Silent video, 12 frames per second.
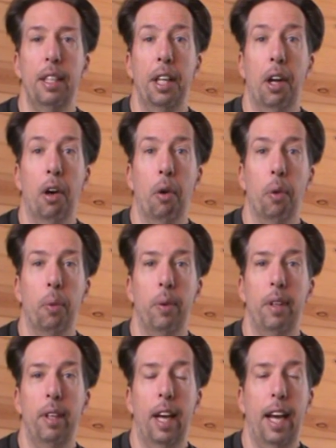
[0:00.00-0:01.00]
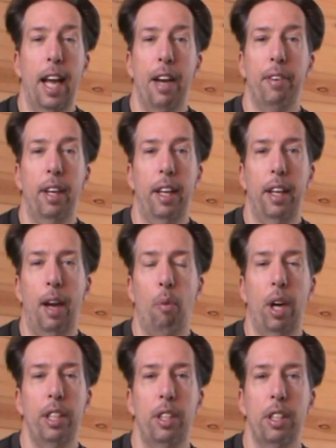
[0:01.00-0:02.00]
you know, I have I
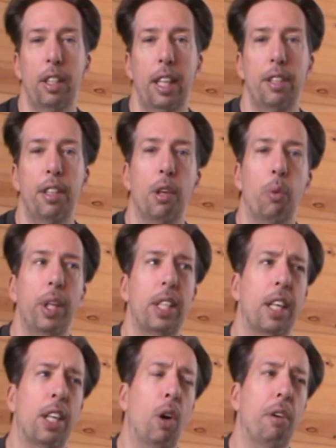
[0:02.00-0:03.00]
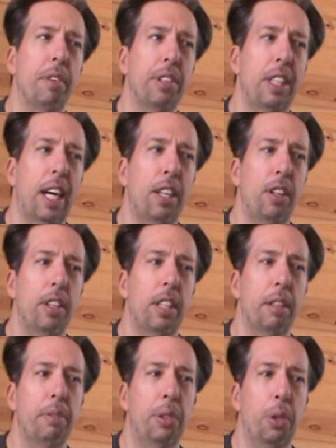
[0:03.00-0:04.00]
watched this less than a week ago. If it's not good
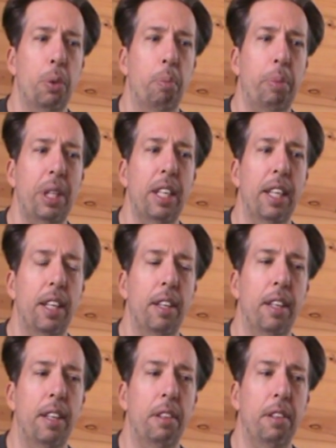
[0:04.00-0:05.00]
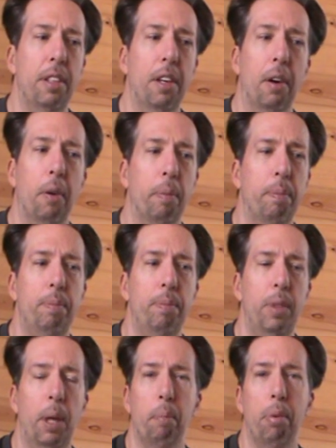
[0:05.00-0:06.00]
enough to be in, in, you know
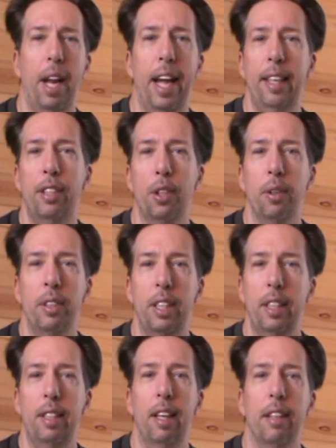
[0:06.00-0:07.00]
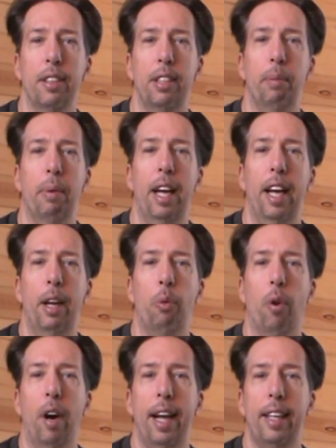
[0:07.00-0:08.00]
implant certain details in my head
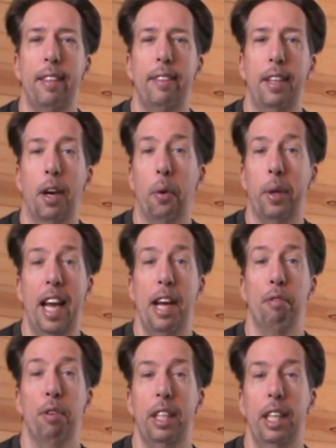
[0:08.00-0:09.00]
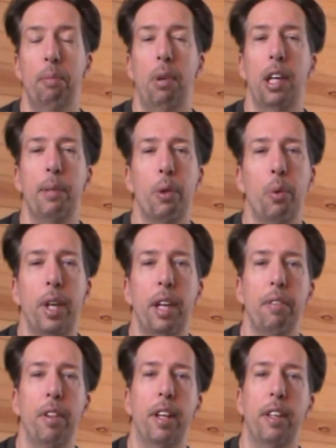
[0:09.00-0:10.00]
where I you know can't forget about them or
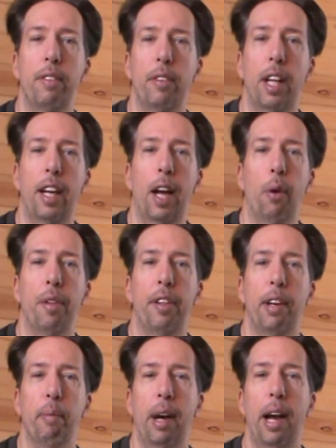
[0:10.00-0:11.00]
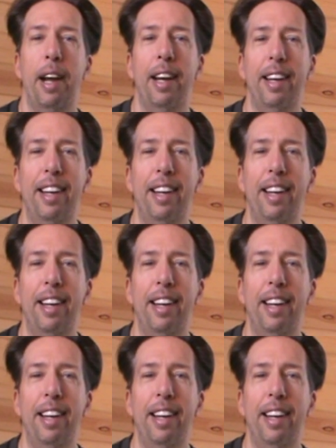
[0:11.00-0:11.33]
whatever, then then hell with it in my